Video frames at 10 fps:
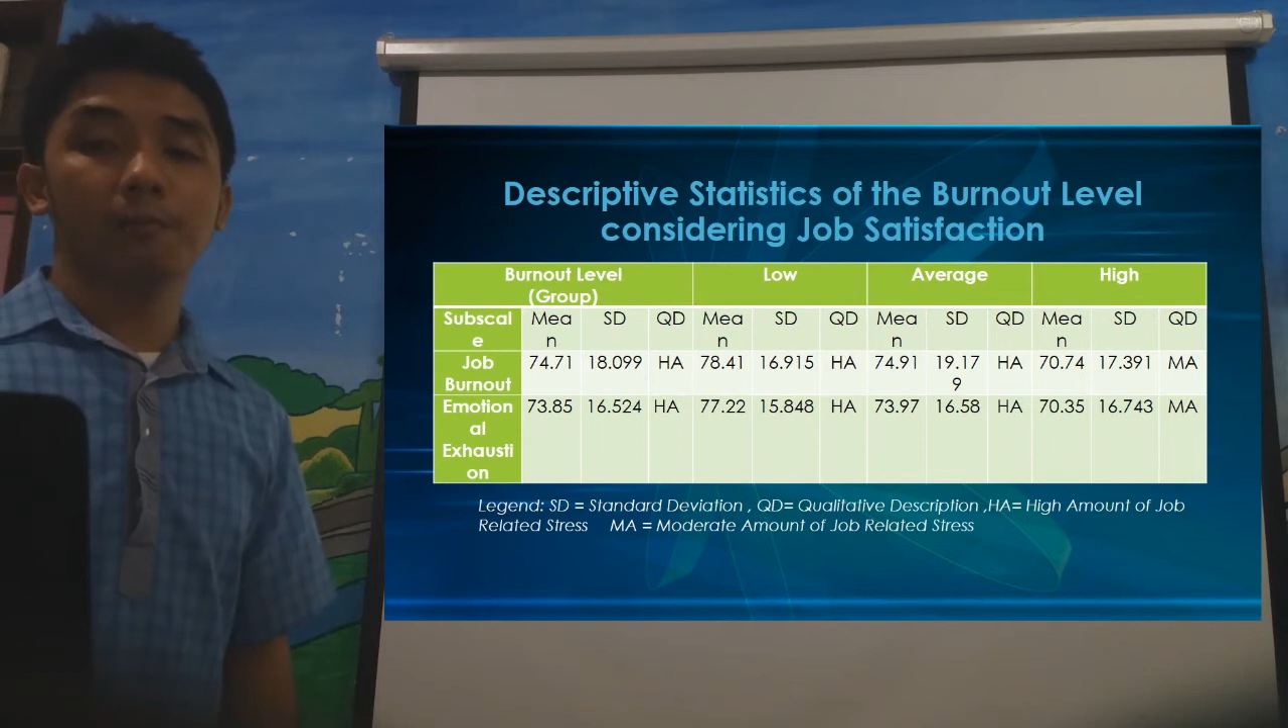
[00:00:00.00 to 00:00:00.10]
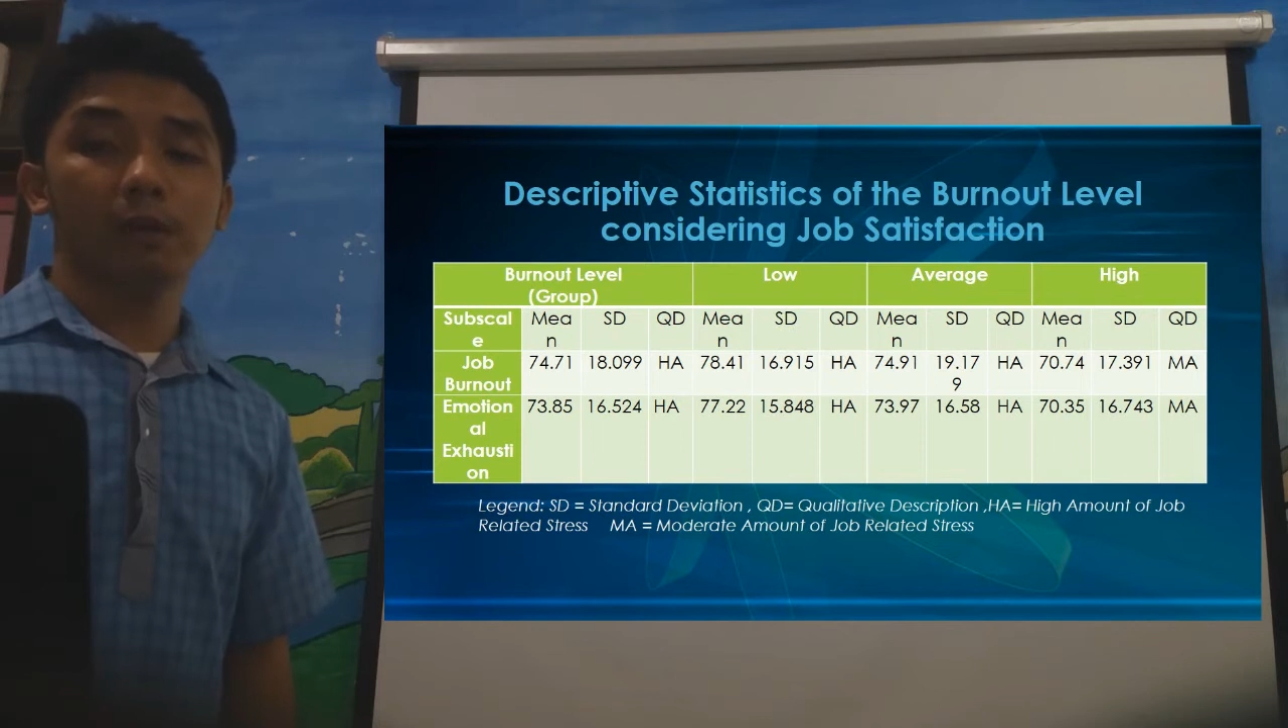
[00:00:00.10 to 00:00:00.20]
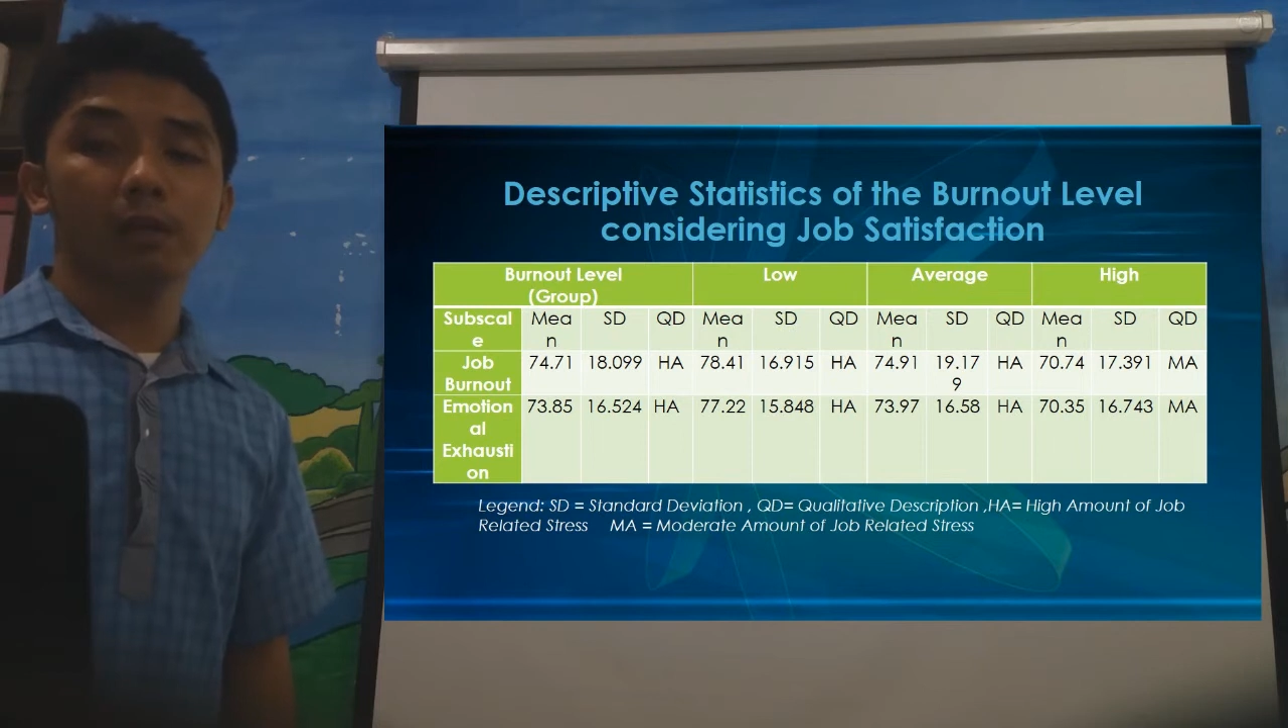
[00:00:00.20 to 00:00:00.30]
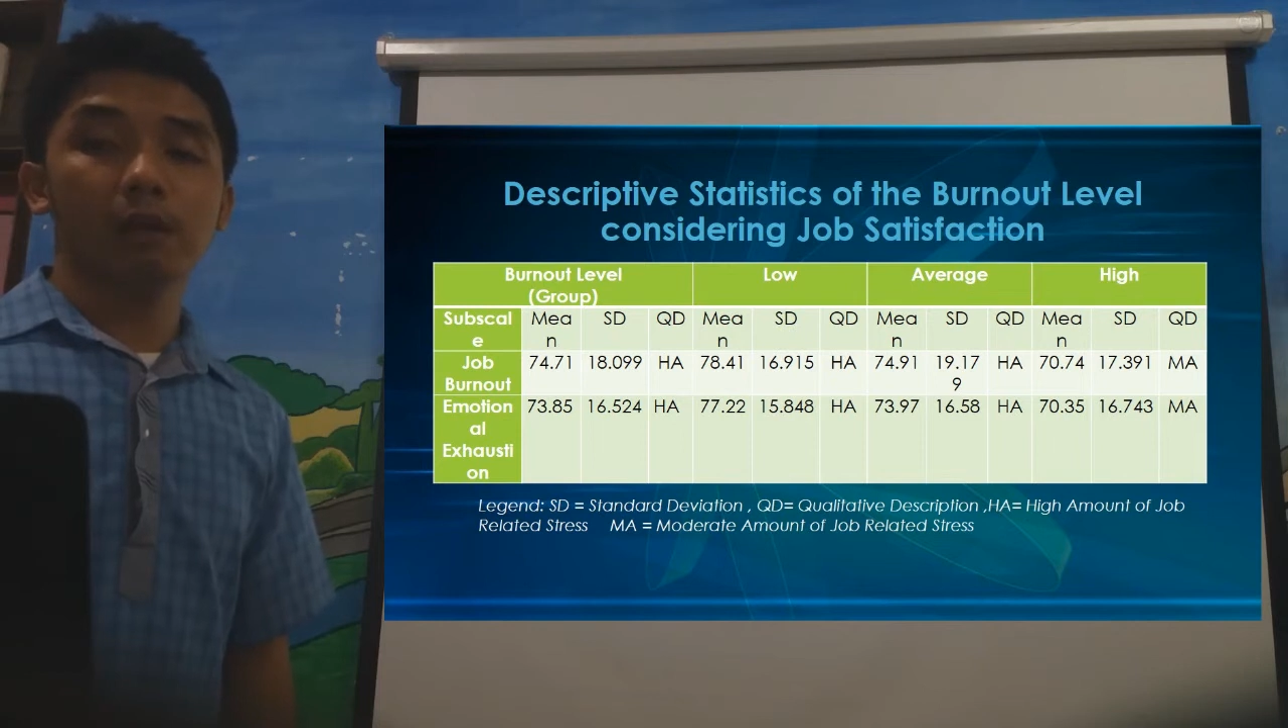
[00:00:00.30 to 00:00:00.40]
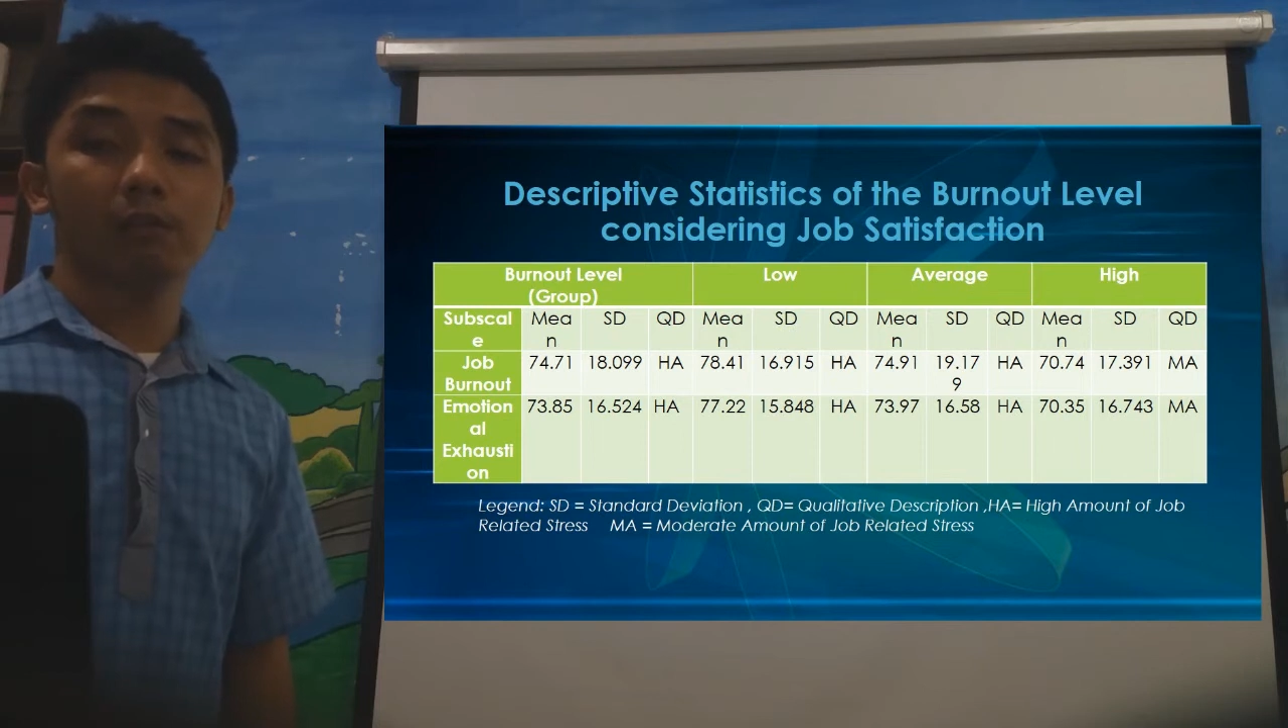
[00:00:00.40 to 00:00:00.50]

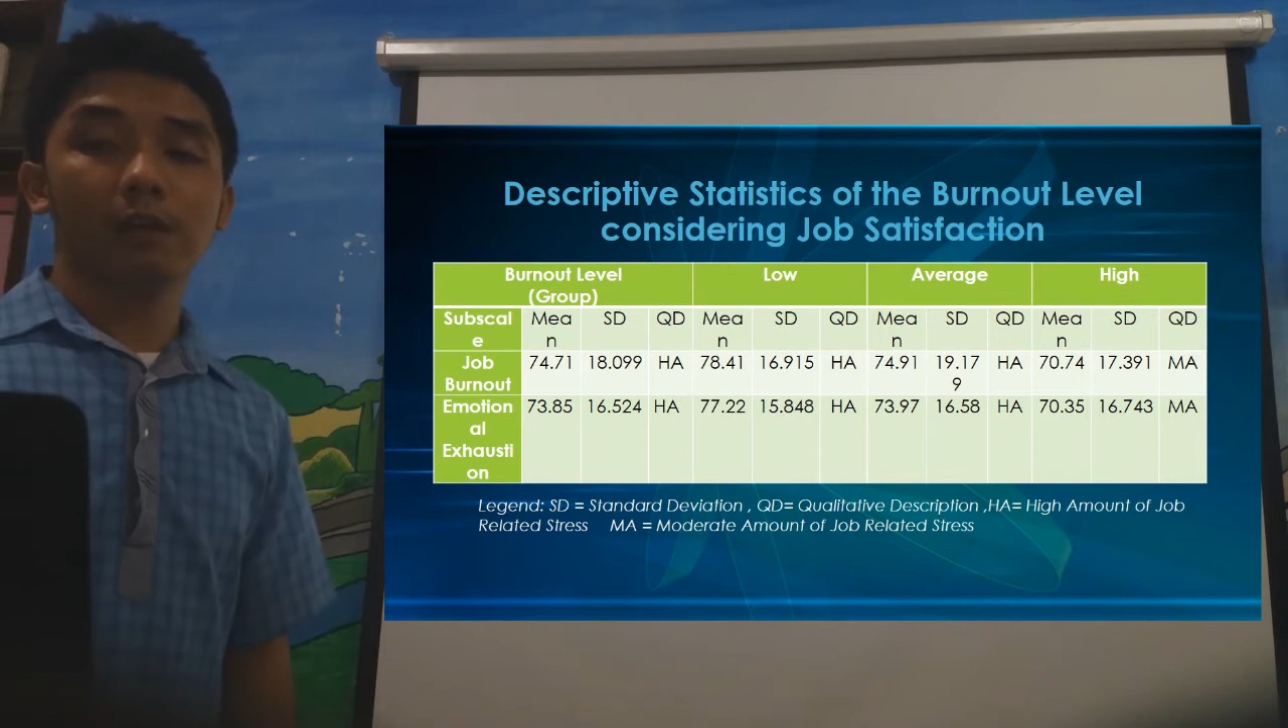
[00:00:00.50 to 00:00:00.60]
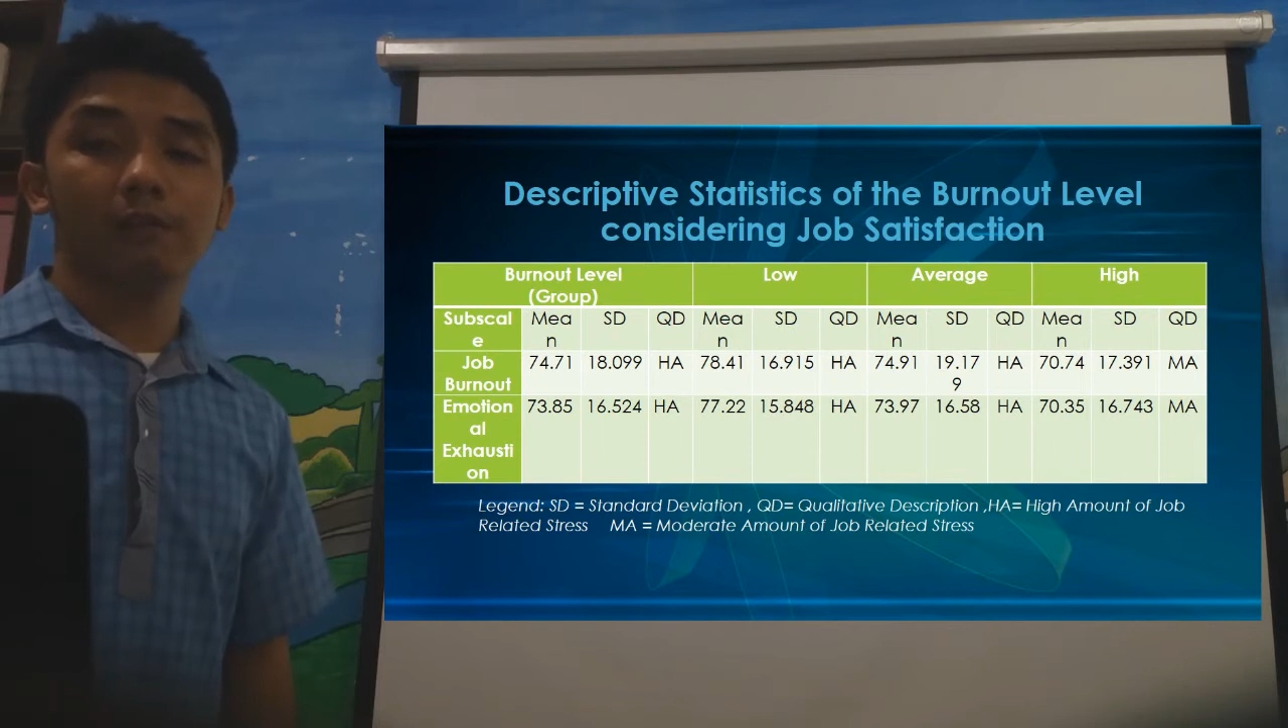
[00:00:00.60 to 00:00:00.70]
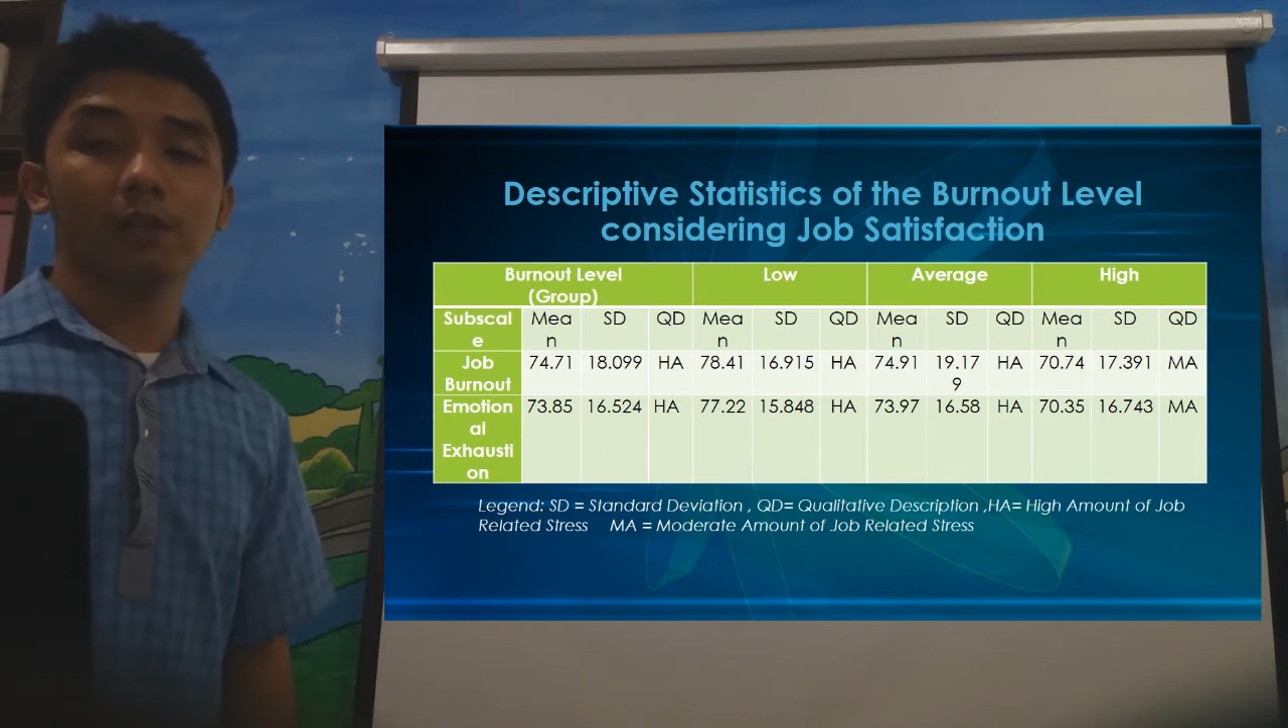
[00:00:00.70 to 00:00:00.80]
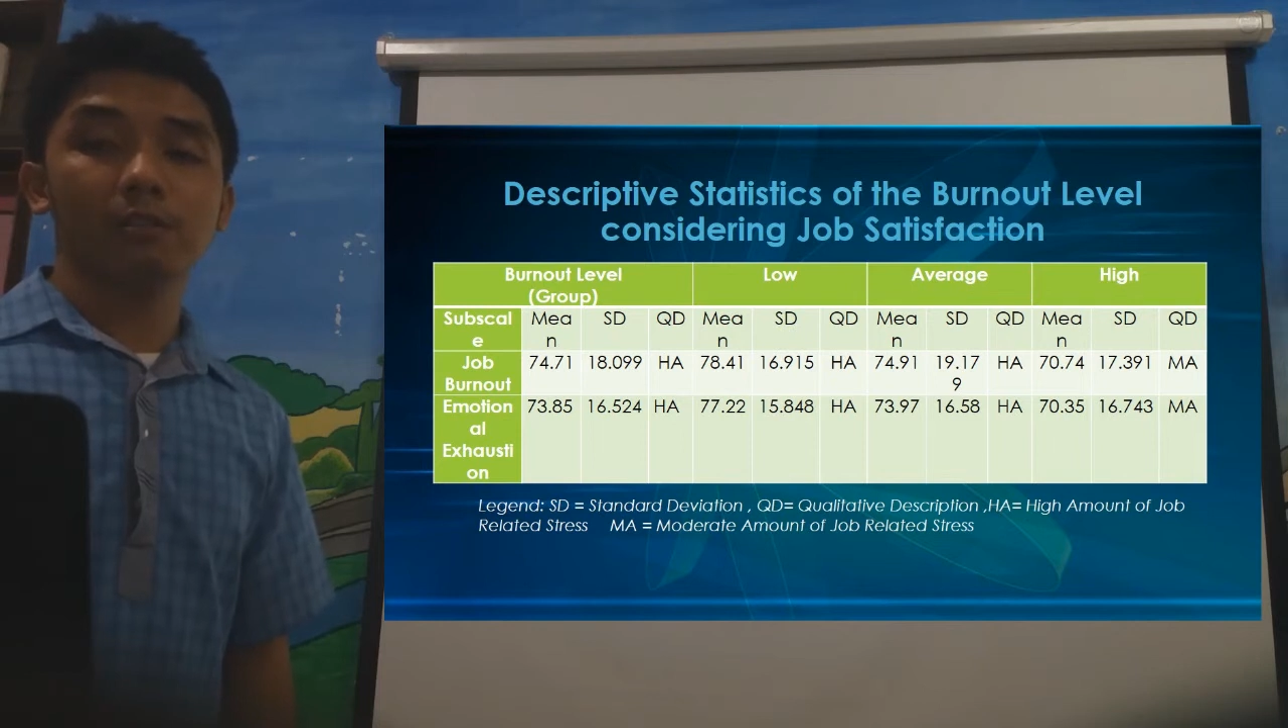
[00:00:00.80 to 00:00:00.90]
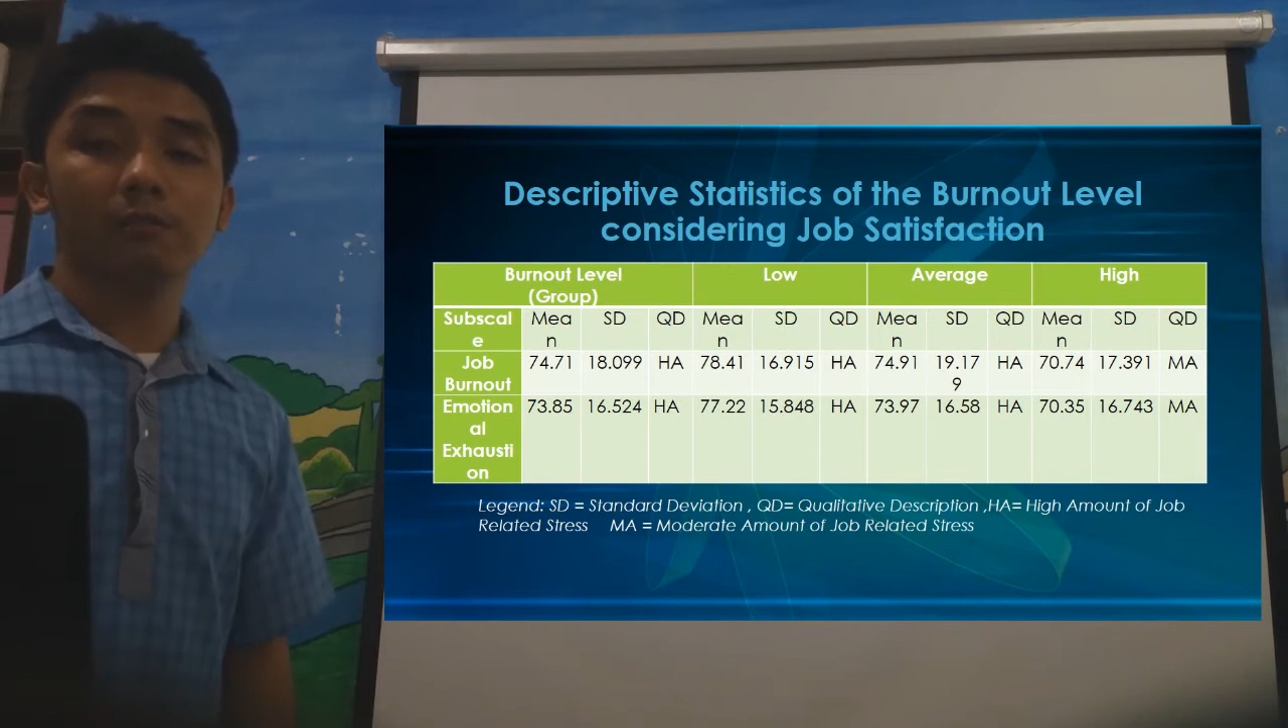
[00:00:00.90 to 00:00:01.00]
burnout
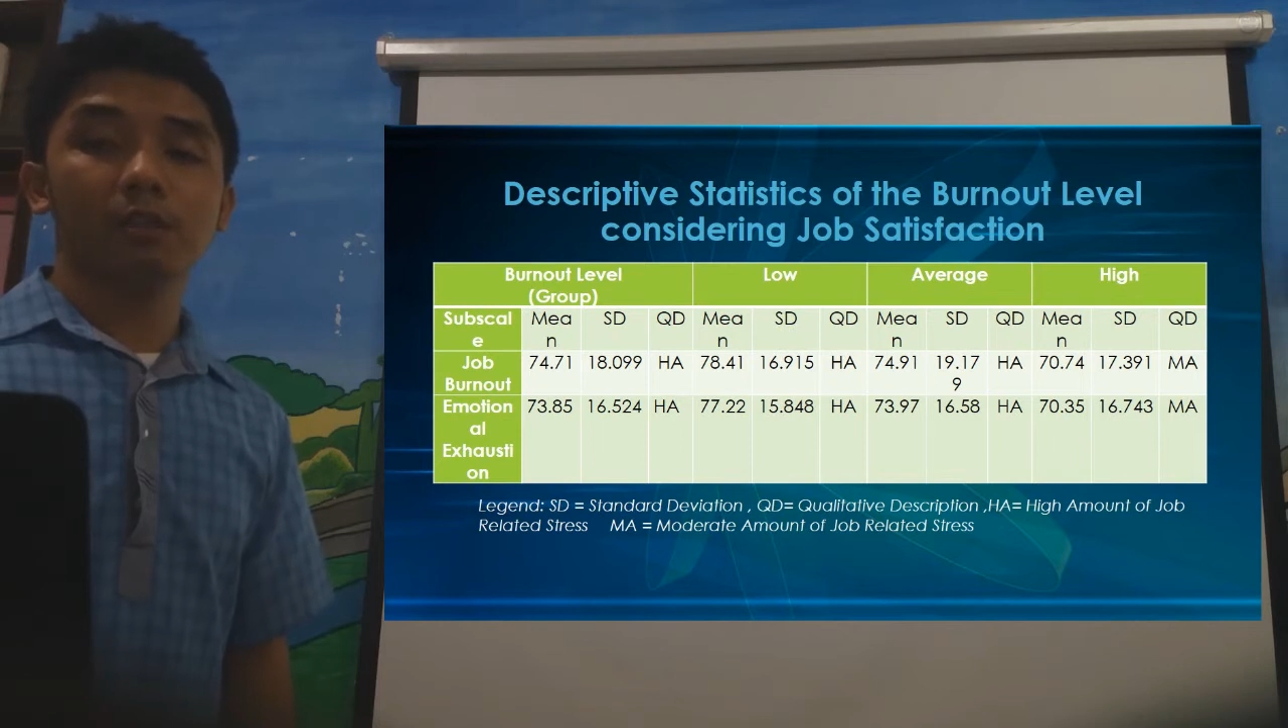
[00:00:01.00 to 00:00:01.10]
levels,